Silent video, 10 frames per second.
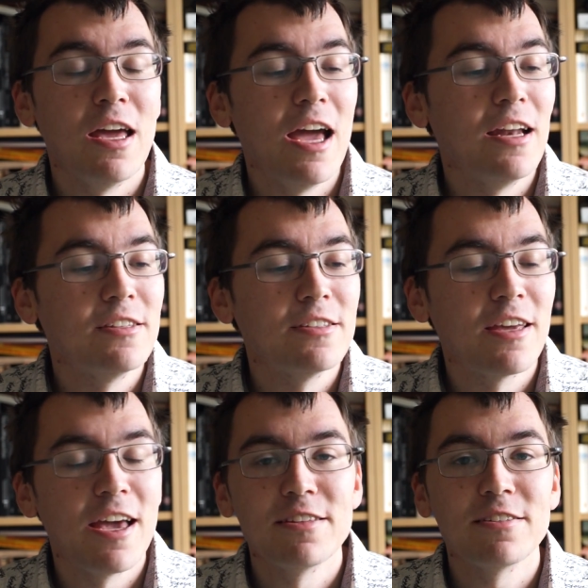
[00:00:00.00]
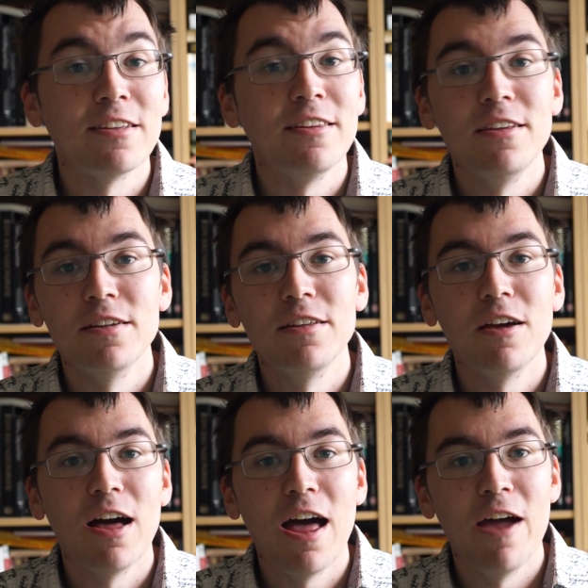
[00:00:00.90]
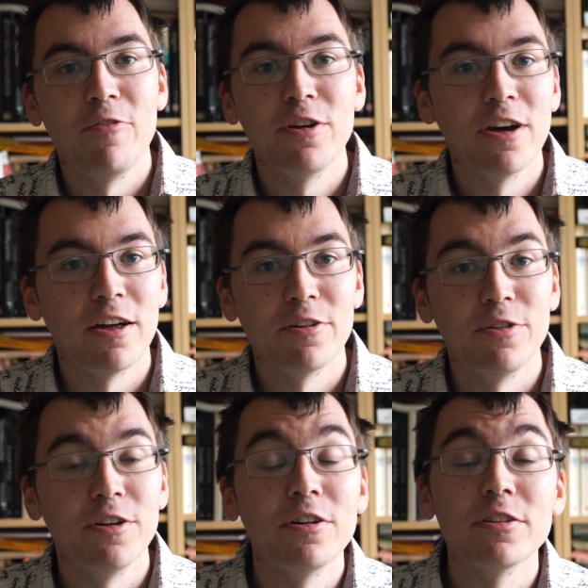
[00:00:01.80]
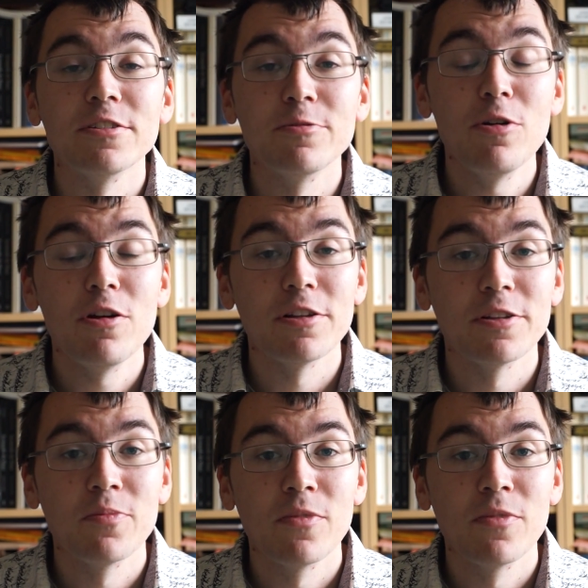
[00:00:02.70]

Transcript: And it's the case in nearly every country on the world.